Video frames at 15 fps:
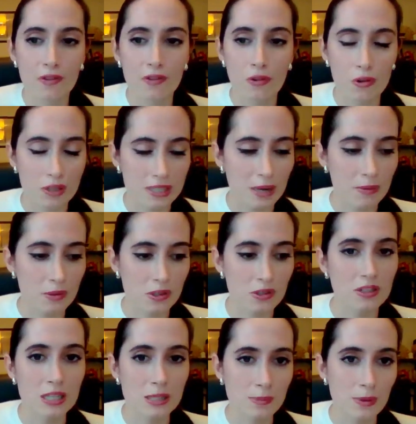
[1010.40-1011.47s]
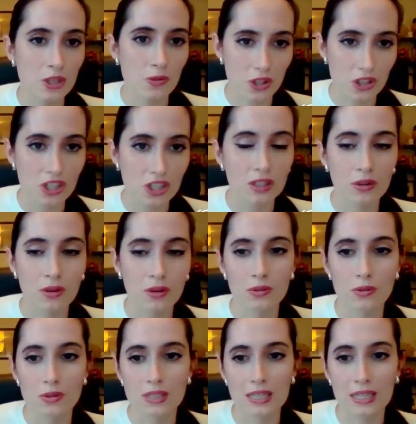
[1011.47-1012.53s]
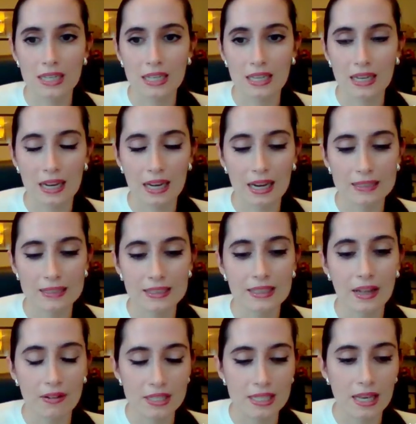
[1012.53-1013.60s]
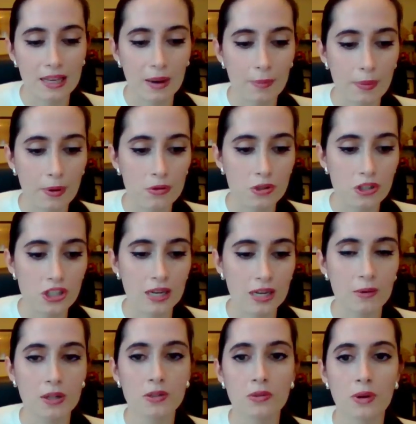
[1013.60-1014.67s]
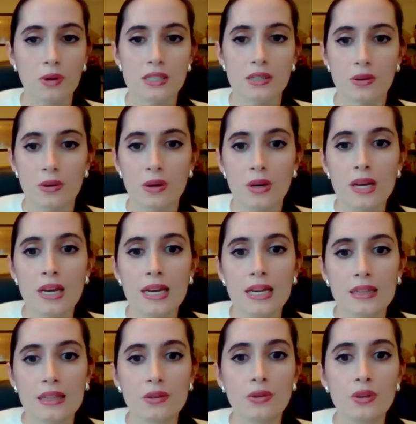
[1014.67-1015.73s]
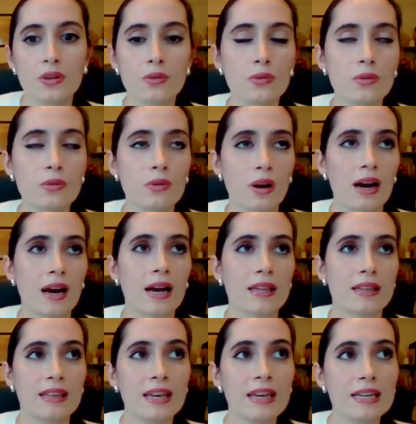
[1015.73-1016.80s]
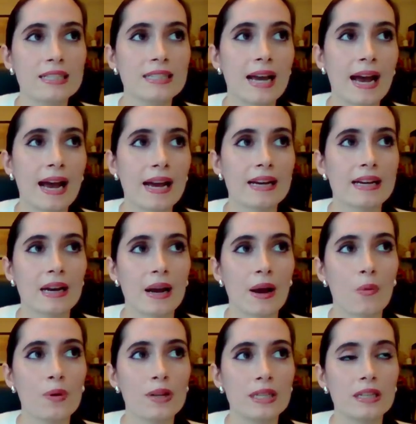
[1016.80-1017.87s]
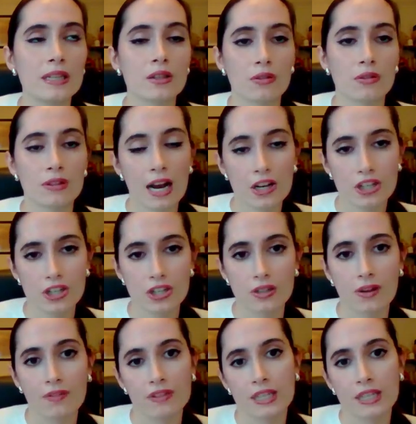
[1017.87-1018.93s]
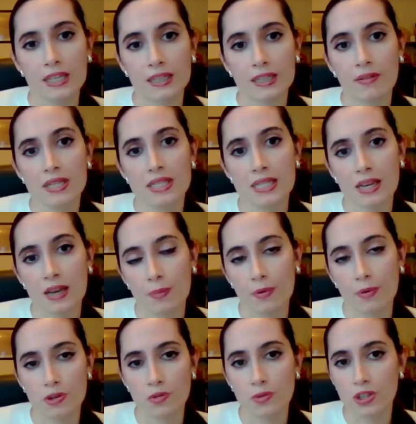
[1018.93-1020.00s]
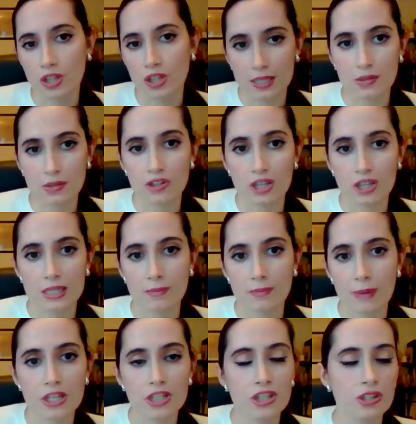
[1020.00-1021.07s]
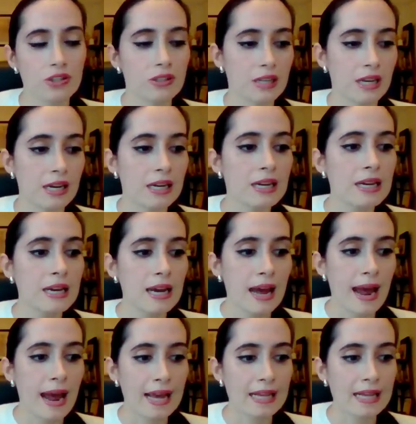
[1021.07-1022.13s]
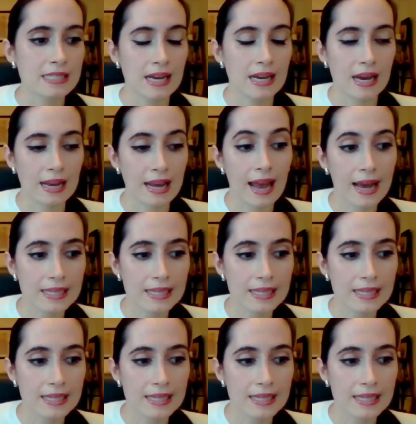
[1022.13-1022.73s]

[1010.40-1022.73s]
then of course there was the speech when she introduced the de-risking approach. And I wanted to ask you, do you think that with the introduction of the de-risking approach, which as you just mentioned has